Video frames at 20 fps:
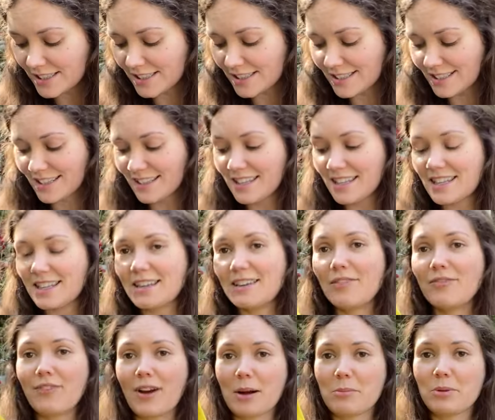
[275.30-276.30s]
is the
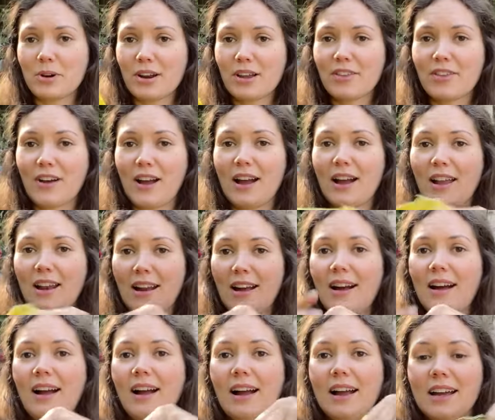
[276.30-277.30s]
fabric that
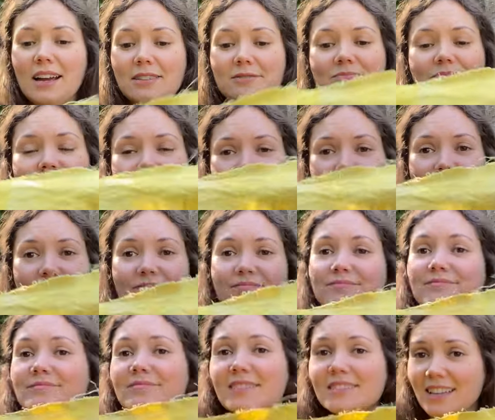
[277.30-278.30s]
I
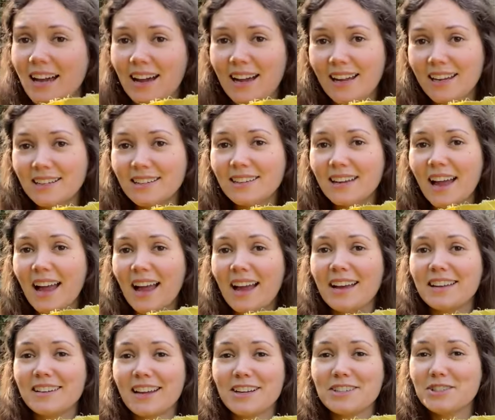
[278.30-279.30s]
dyed,
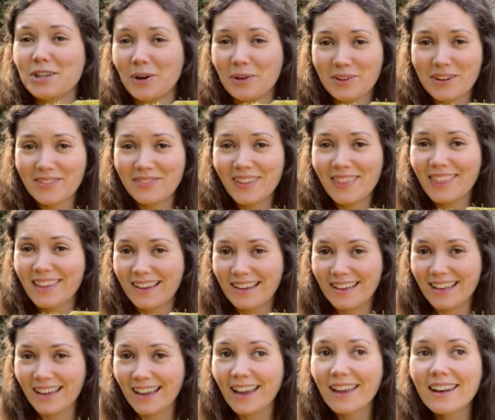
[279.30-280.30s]
and I don't even
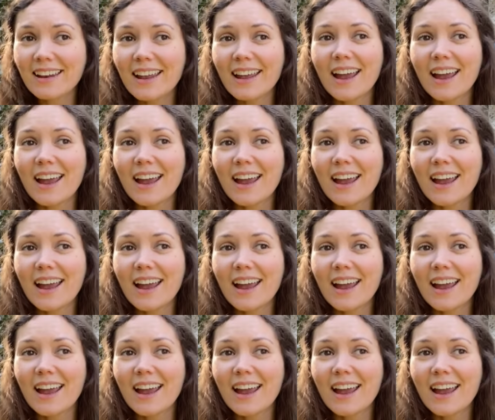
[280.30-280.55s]
like it,